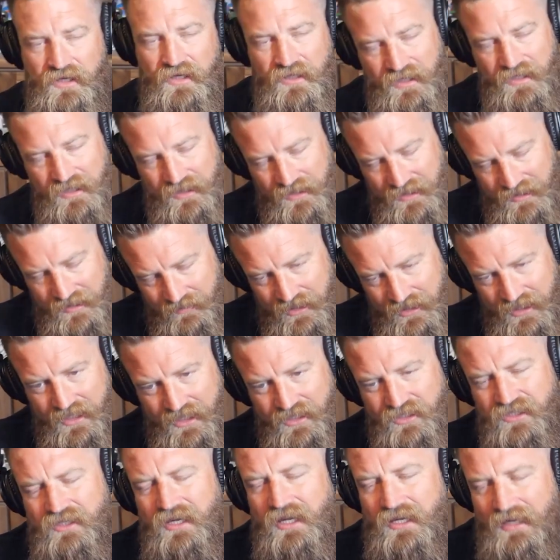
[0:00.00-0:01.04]
the
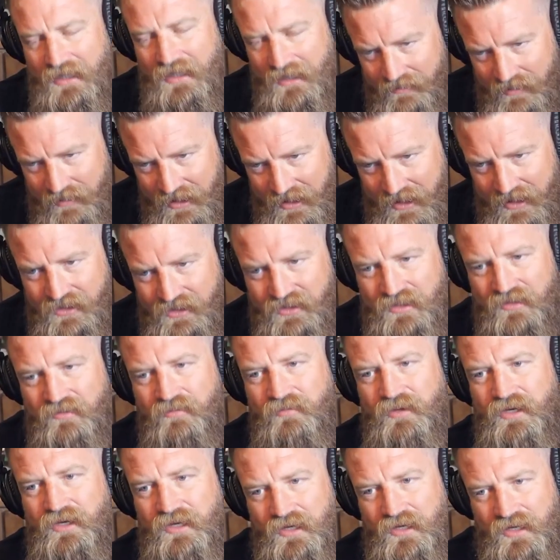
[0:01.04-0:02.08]
not elimination,
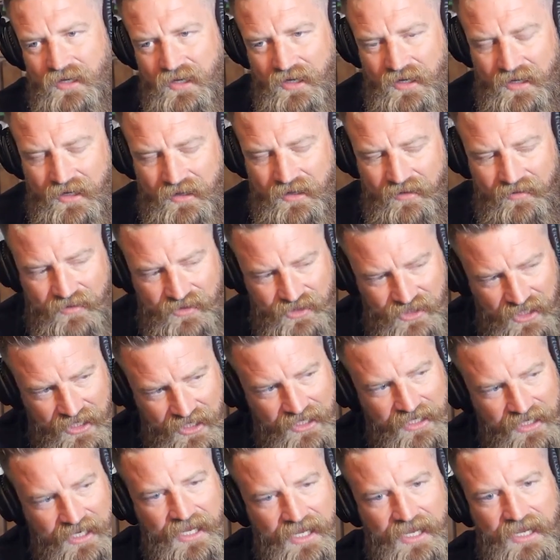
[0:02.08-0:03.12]
but the chain
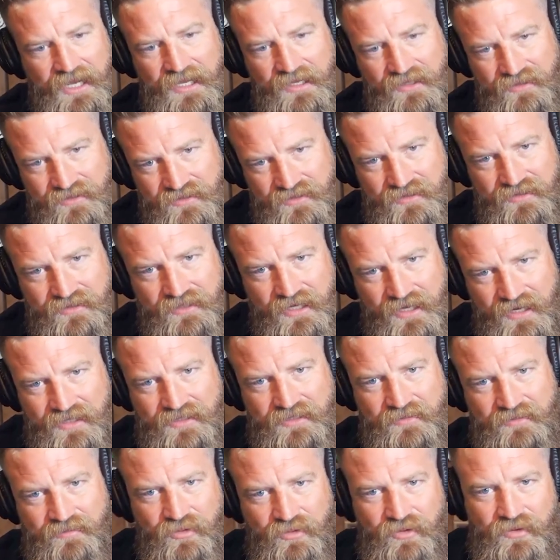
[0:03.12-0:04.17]
gang is not as
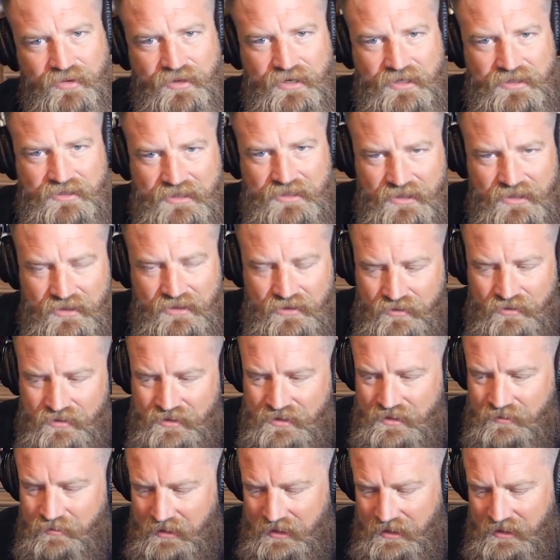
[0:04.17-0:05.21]
important as they used to
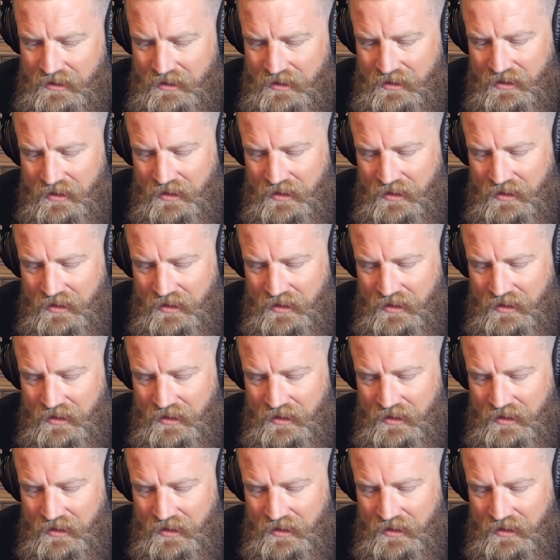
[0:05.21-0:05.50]
be.